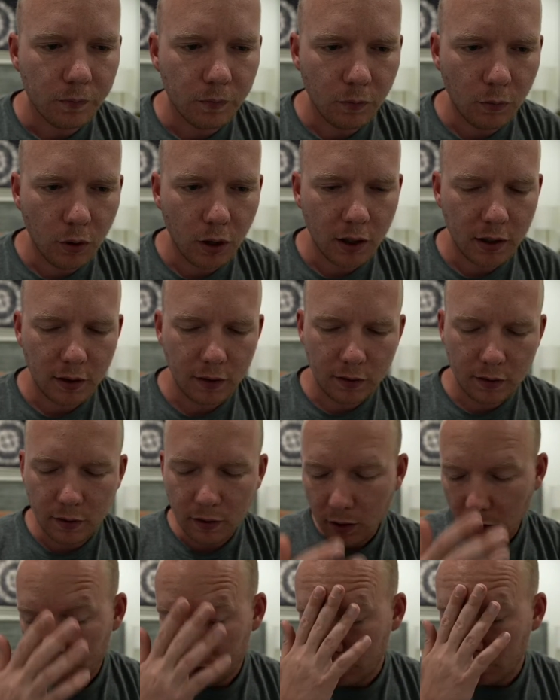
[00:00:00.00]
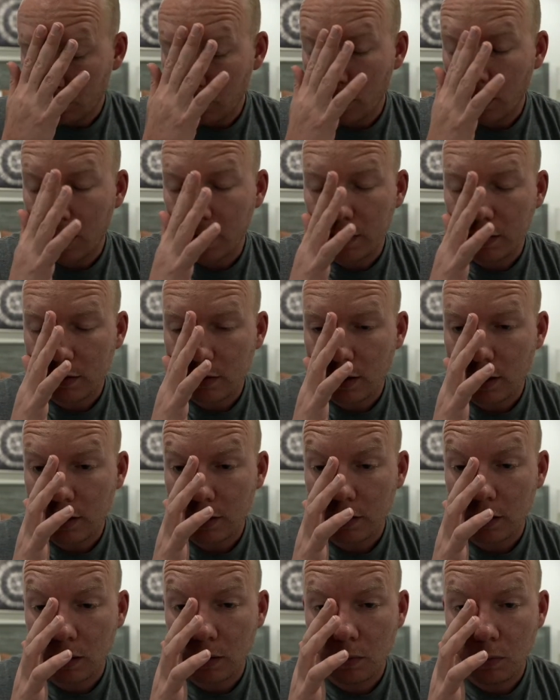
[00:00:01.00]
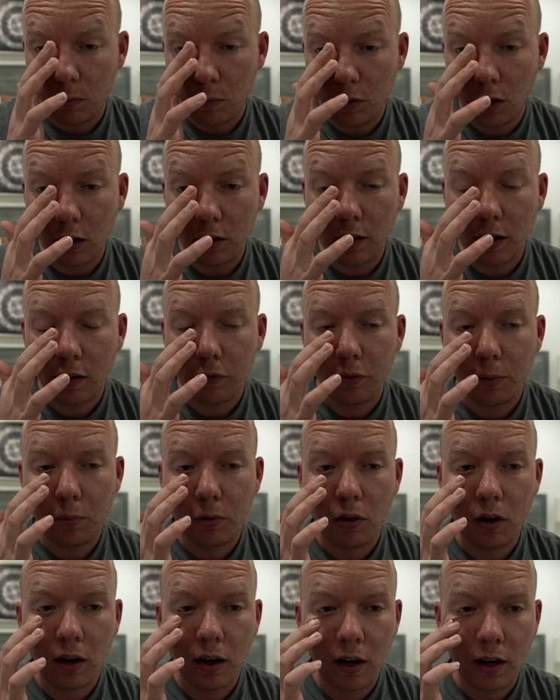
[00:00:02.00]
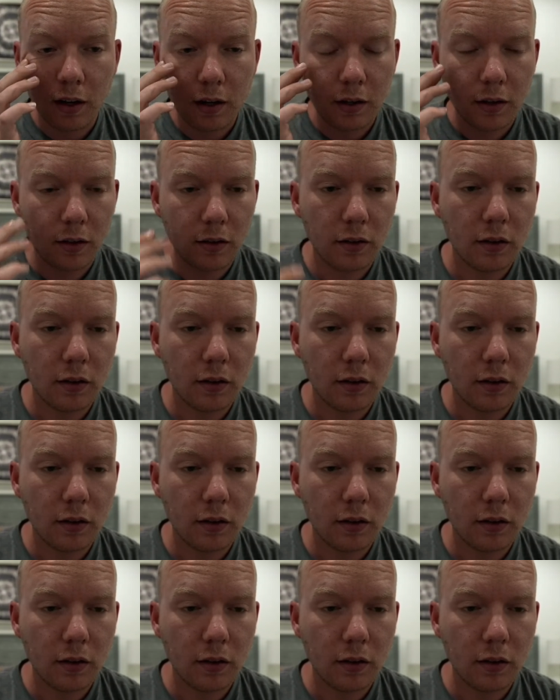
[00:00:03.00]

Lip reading: what is an fMRI exactly? Well, an fMRI,